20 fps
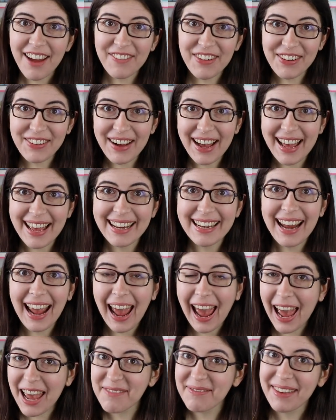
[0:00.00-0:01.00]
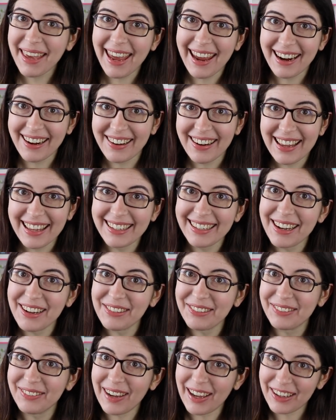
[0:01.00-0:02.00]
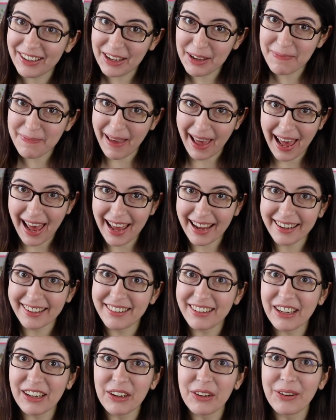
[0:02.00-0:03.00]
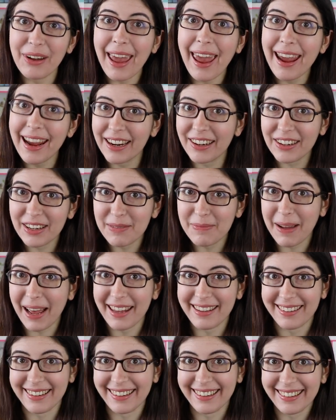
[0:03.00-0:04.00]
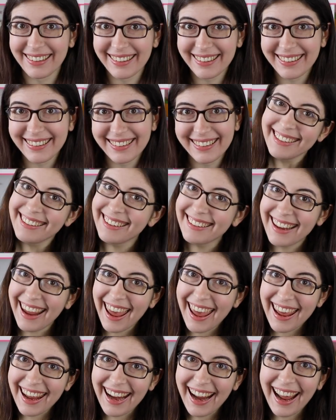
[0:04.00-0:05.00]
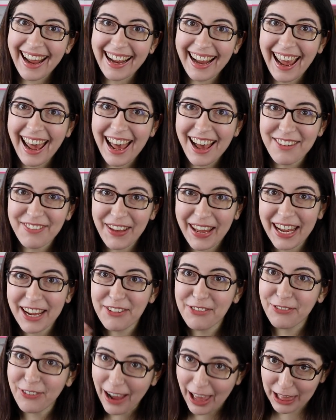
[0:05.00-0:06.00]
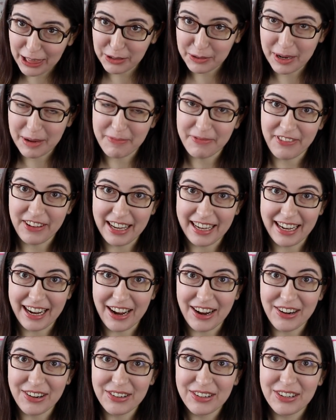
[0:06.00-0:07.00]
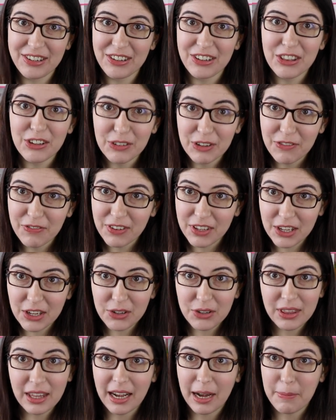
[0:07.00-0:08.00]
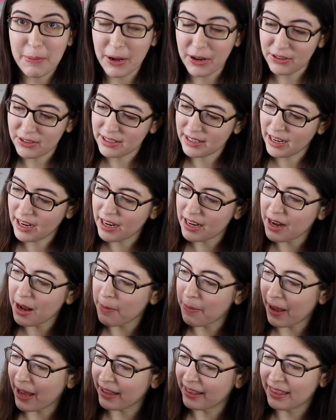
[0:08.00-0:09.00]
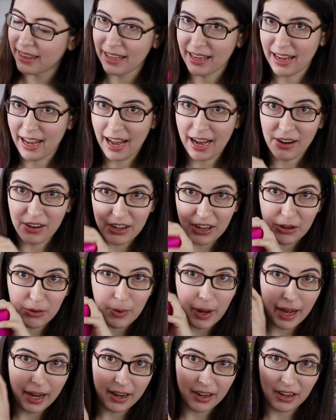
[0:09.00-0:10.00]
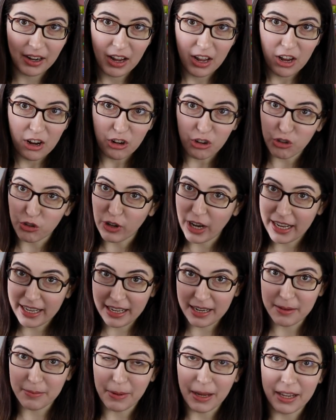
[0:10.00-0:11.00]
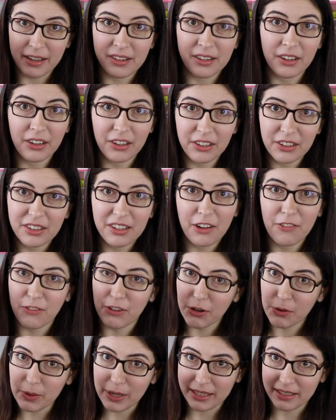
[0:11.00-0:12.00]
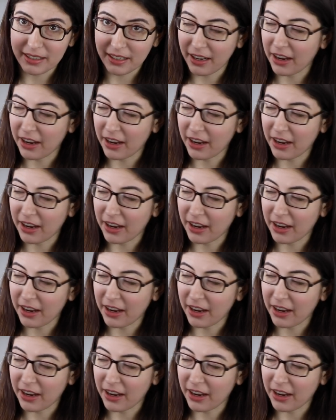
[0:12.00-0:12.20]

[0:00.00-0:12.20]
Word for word: everyone, I'm Karen. Welcome back to Karen Puzzles. Today I have a follow-up video to the review that I posted about the Areaware gradient puzzles a few weeks